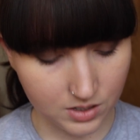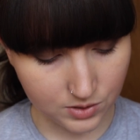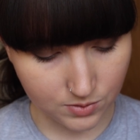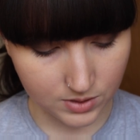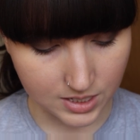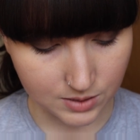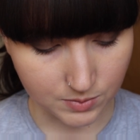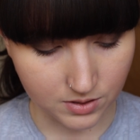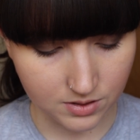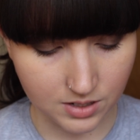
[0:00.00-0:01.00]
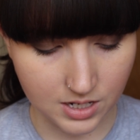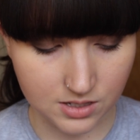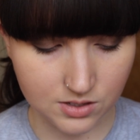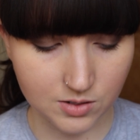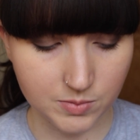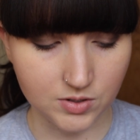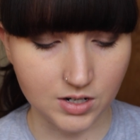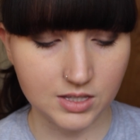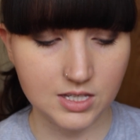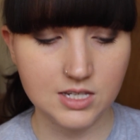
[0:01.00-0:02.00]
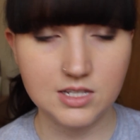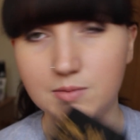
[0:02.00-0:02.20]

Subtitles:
I saw this one in Superdrug. This is